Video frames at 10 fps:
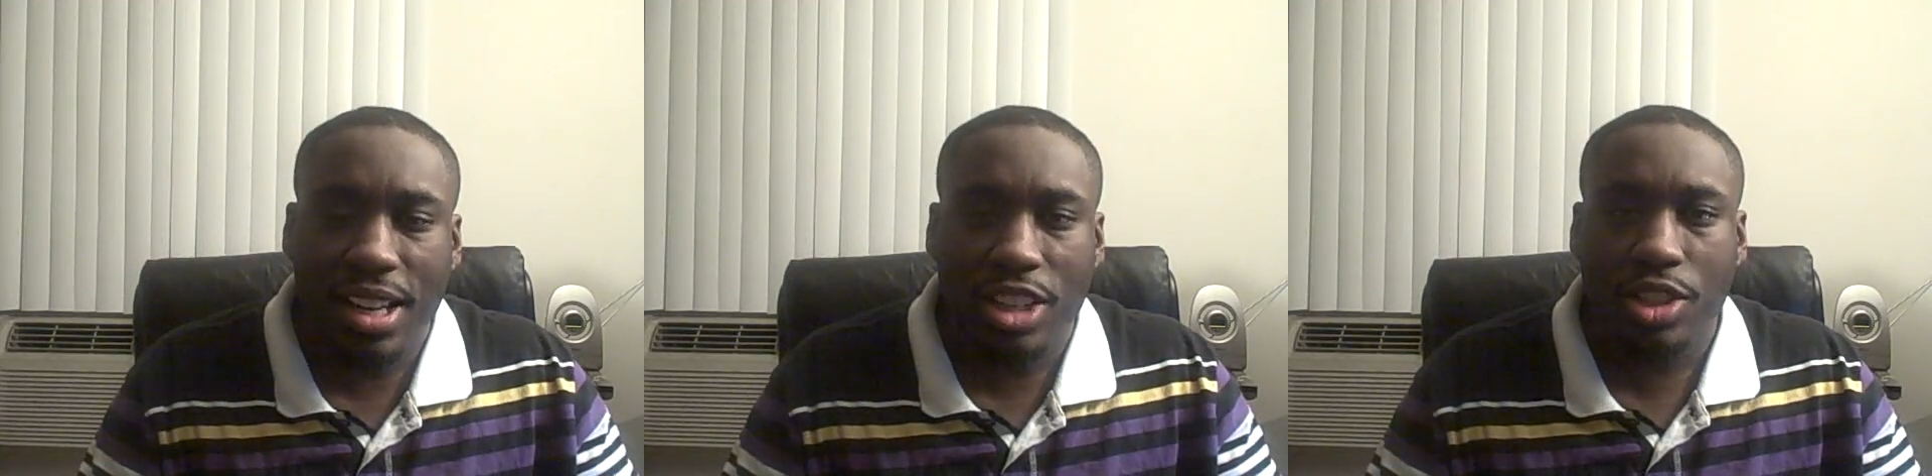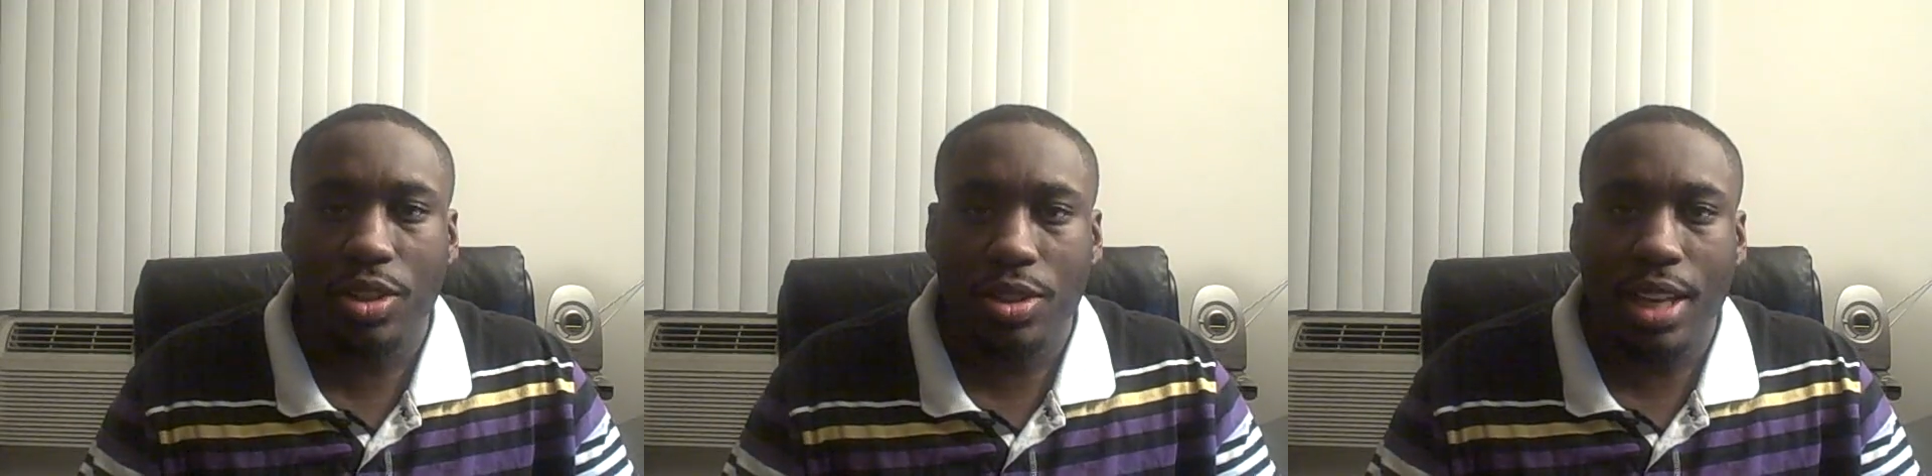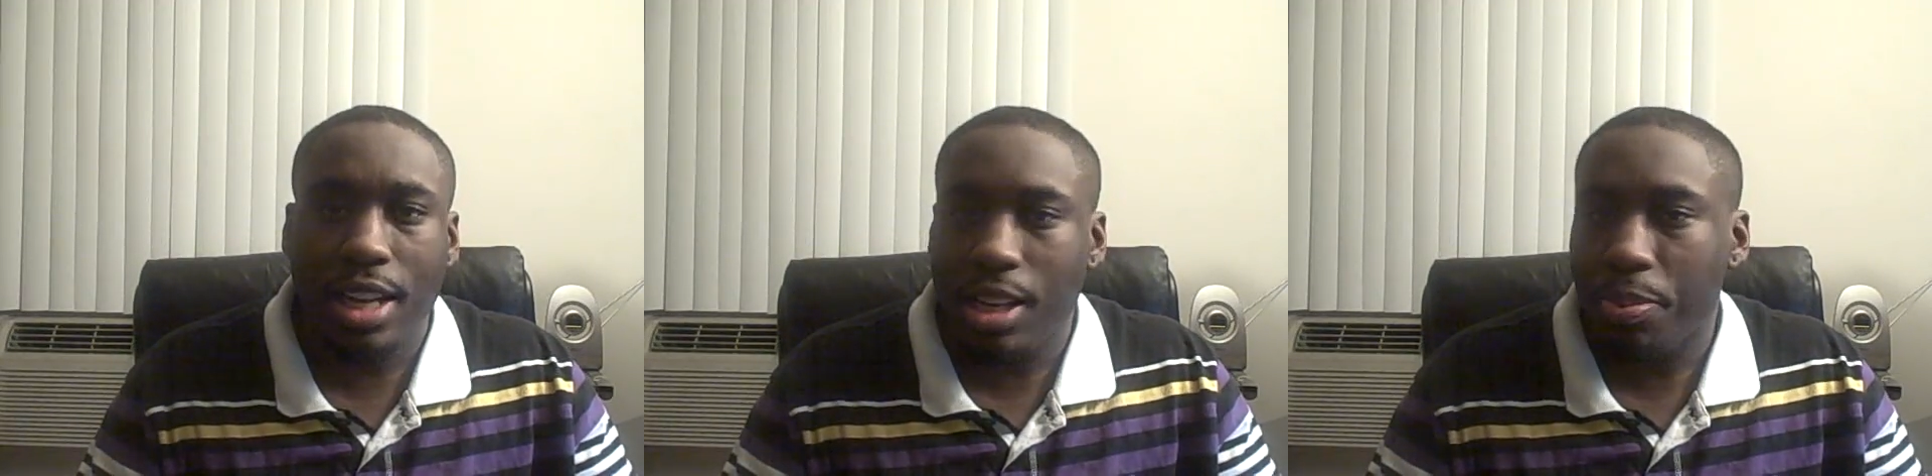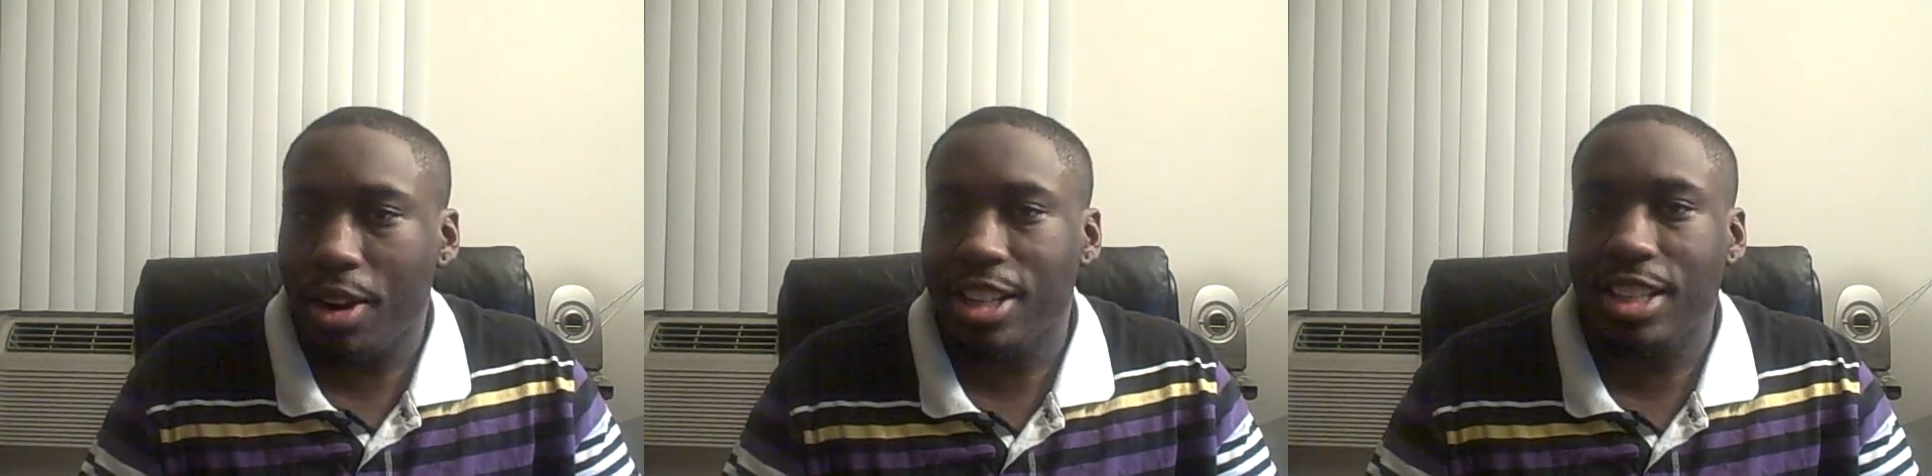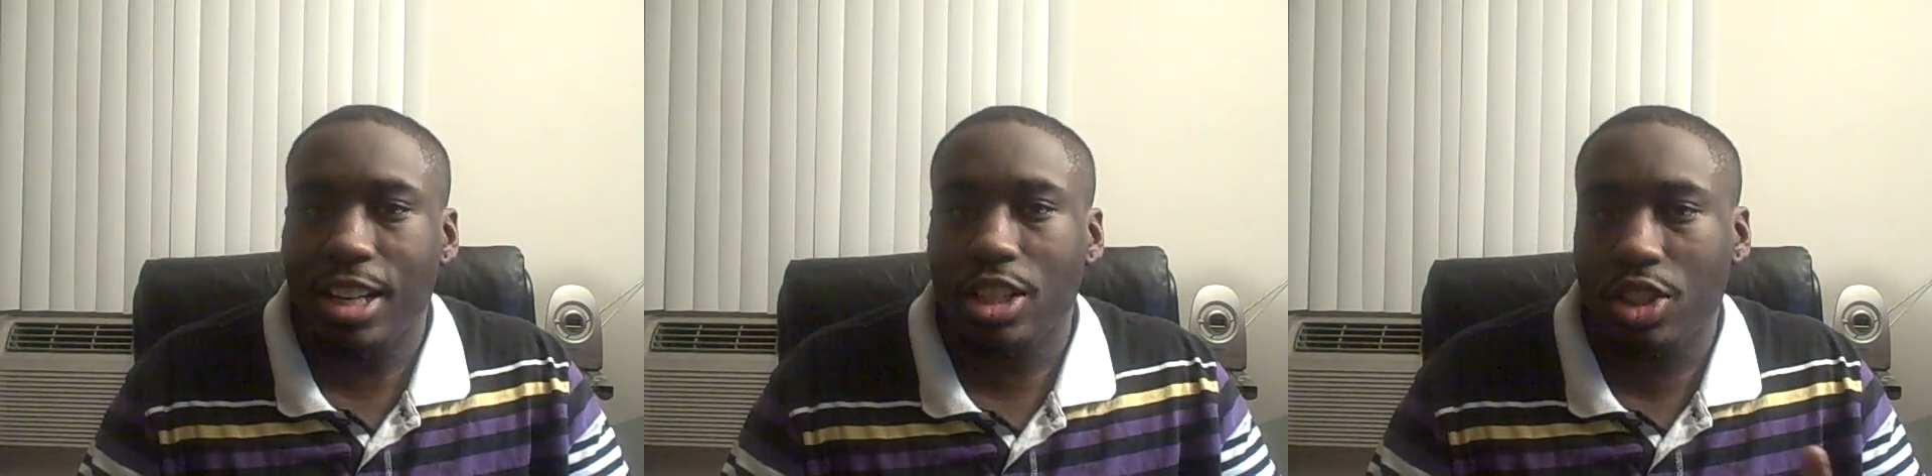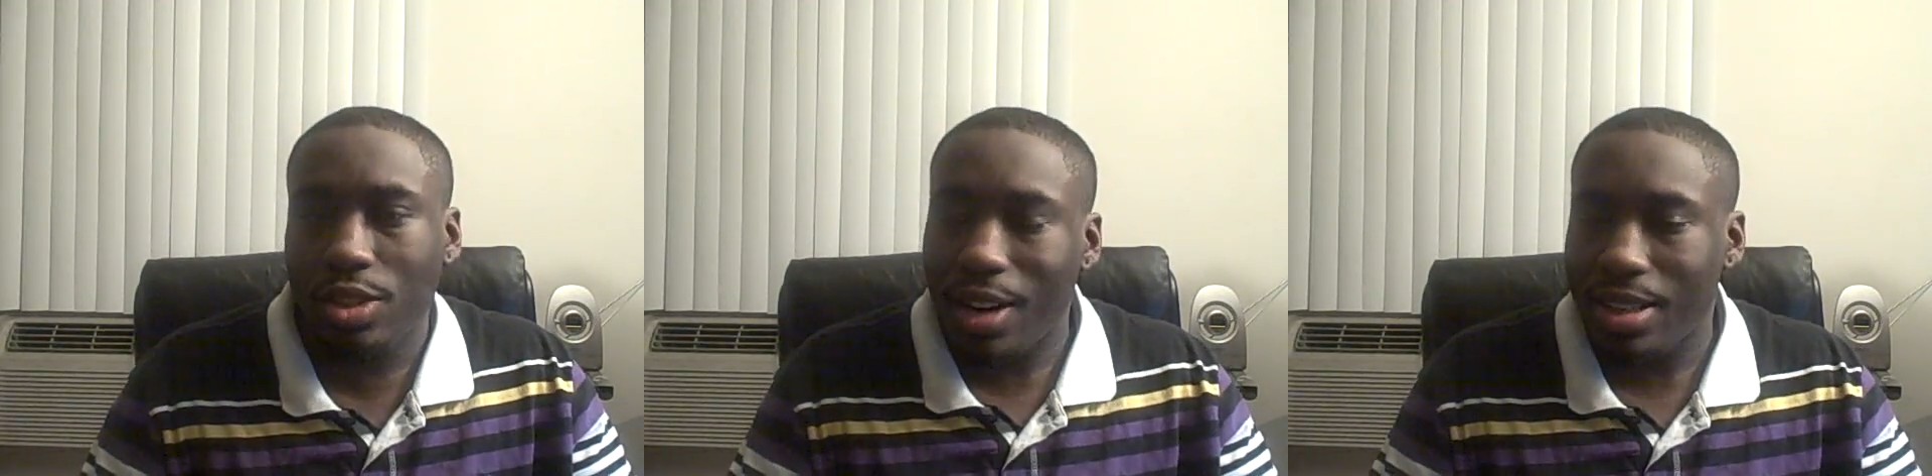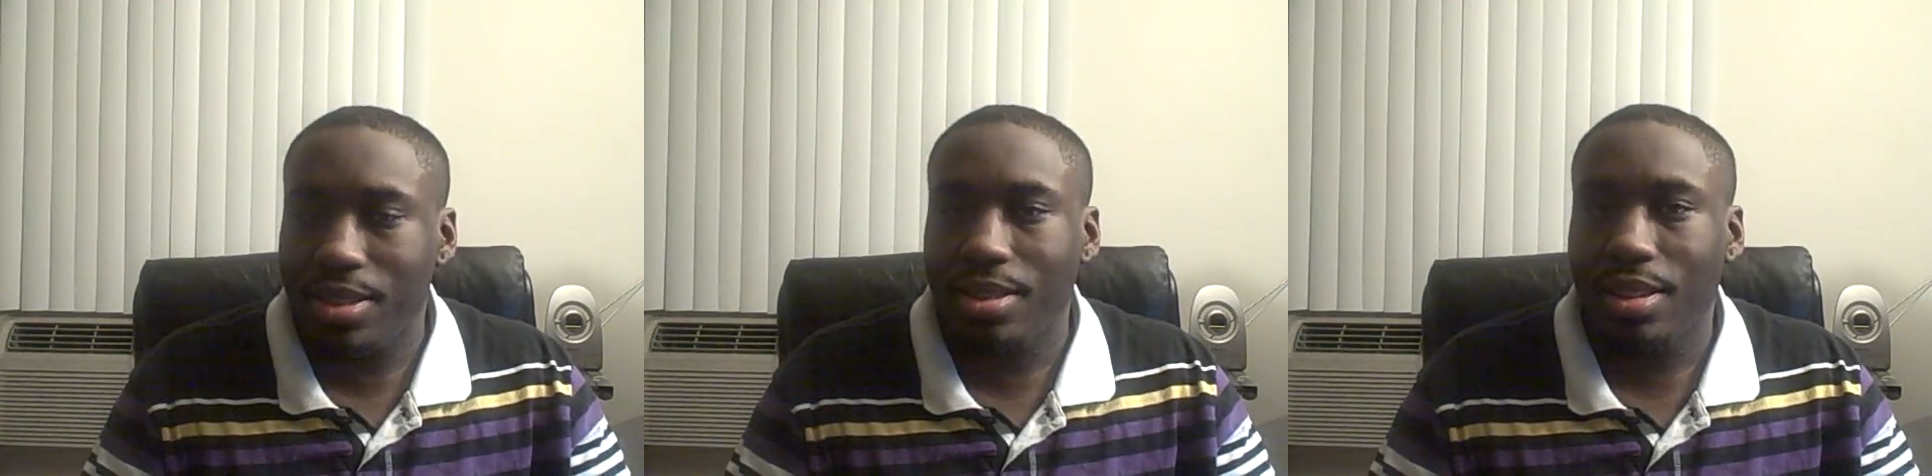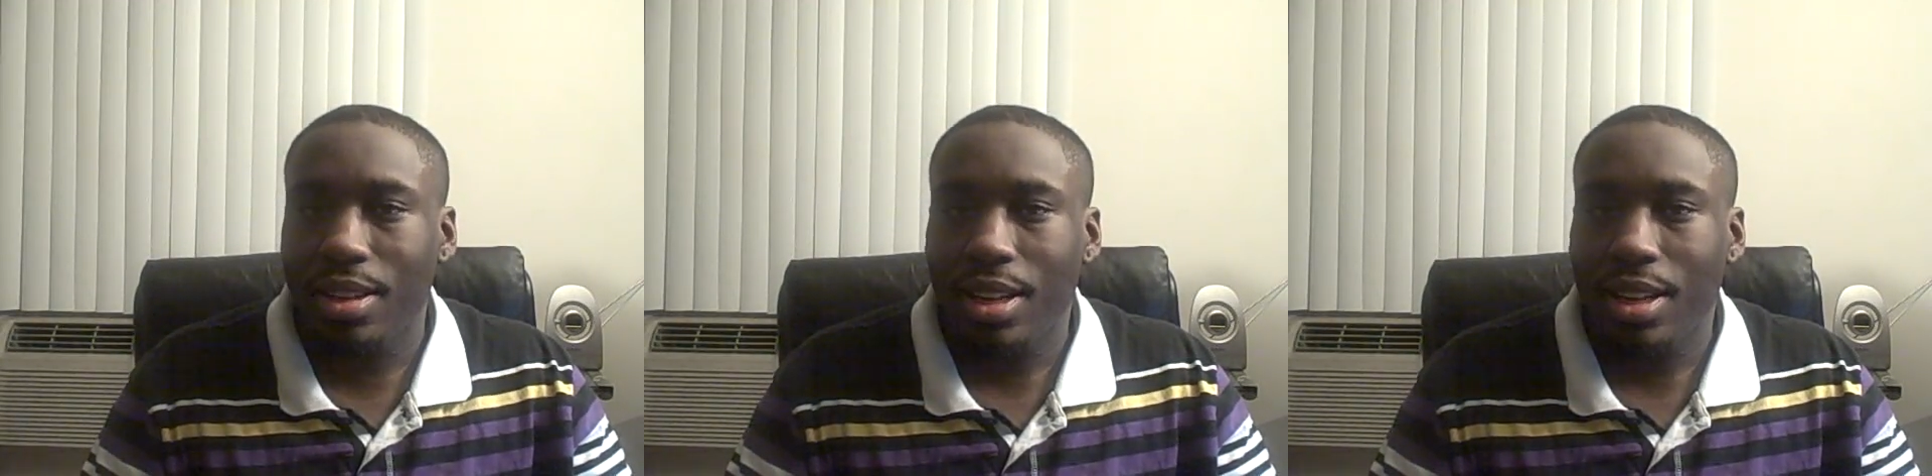issues that the president stressed.